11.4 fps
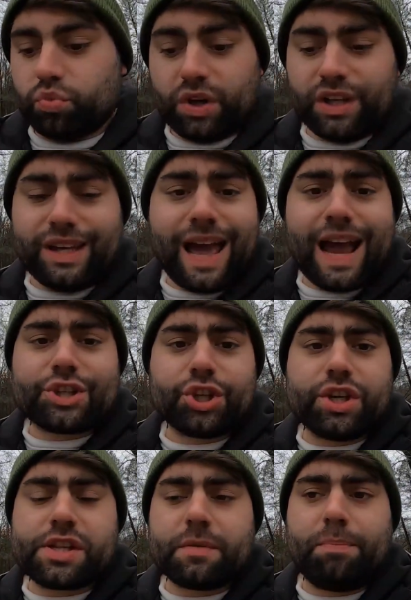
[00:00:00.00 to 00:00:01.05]
really
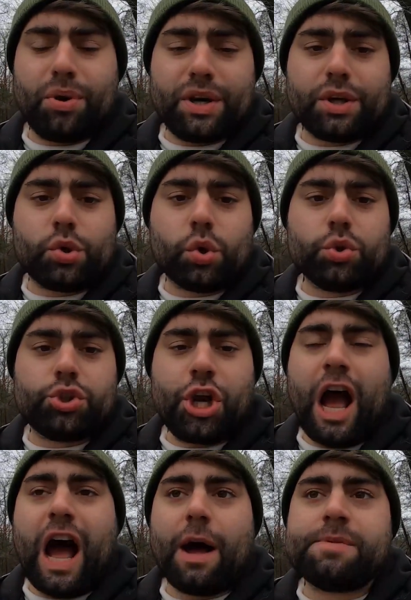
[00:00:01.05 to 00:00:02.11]
actually some pretty cool
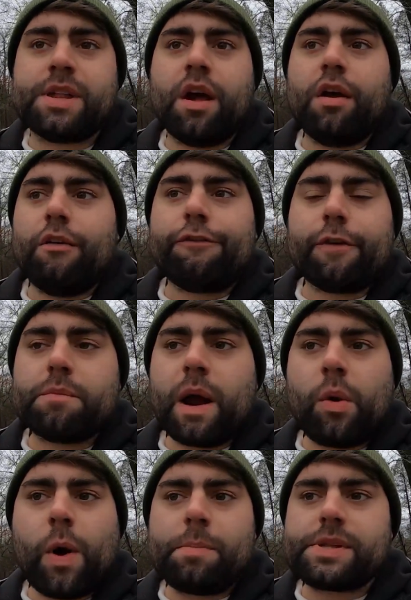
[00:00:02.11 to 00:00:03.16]
jobs from my
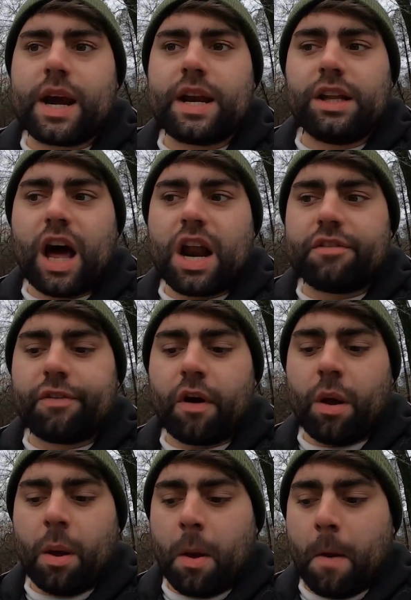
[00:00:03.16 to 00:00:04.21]
website. A lot of
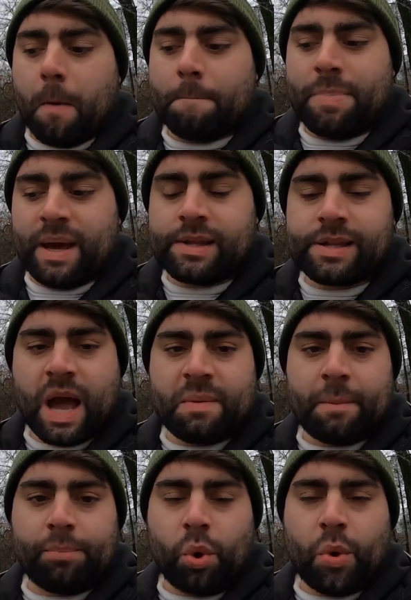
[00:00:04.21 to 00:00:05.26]
big time
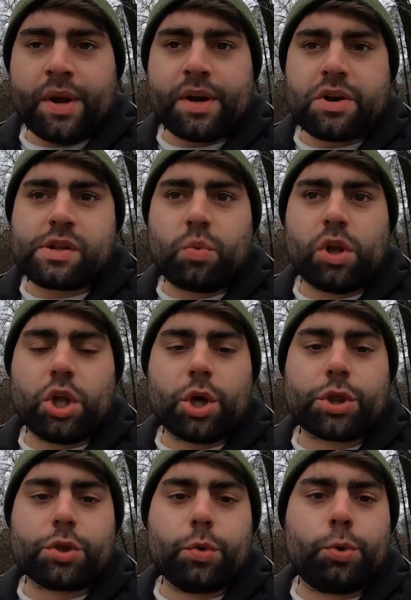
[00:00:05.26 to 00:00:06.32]
employers will look
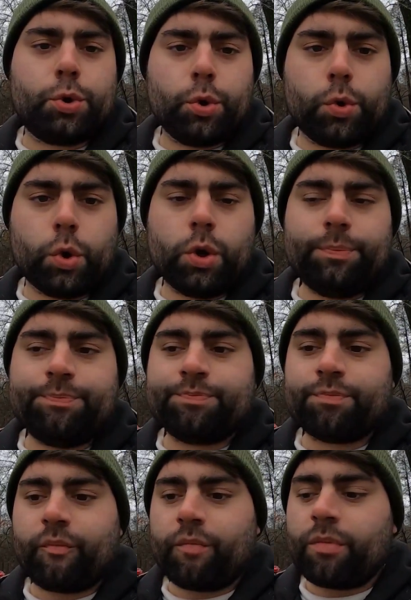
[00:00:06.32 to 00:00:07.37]
through Google
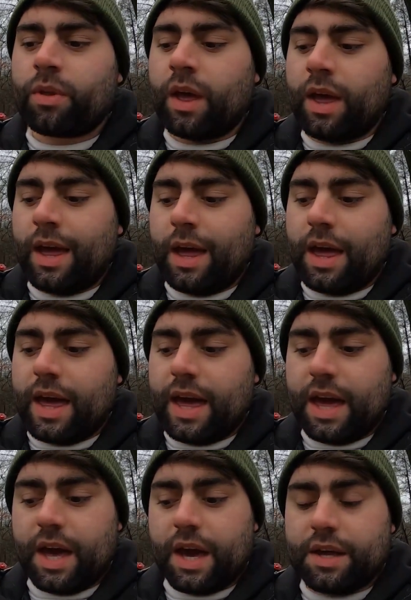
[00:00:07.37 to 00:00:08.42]

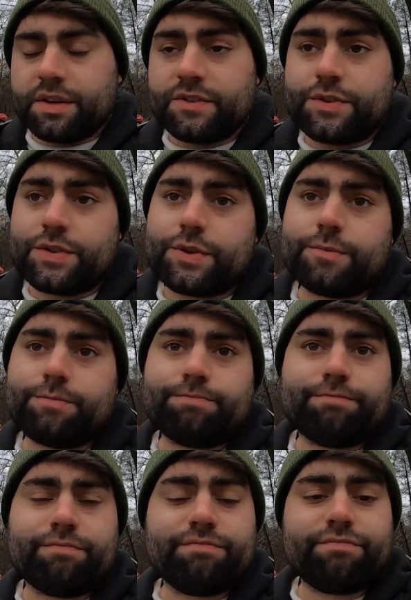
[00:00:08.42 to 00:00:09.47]
and
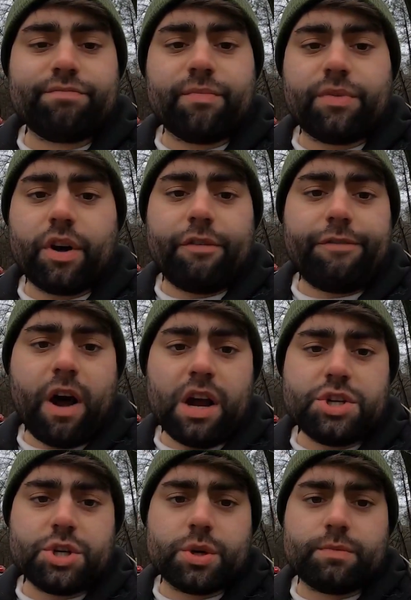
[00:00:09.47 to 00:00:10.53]
they'll
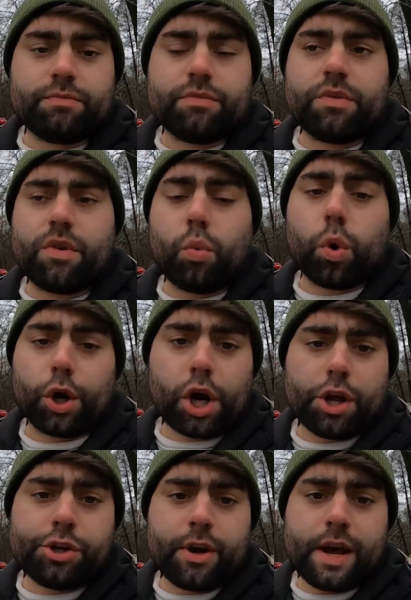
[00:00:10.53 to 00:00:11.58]
find you. Work
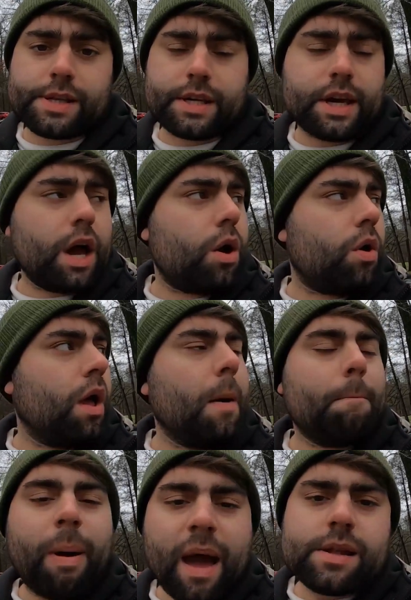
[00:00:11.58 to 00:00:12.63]
on your SEO.
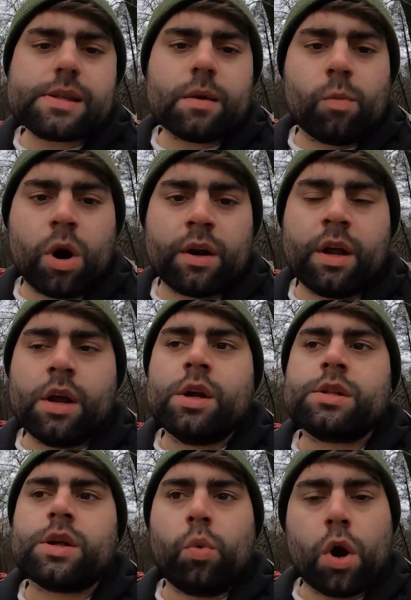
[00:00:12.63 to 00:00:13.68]
Pay someone
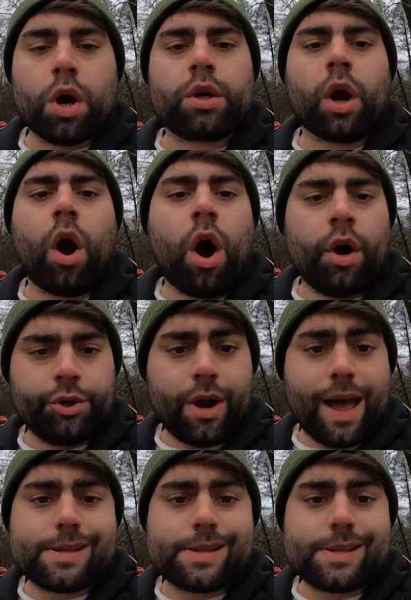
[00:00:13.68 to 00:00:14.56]
to work on your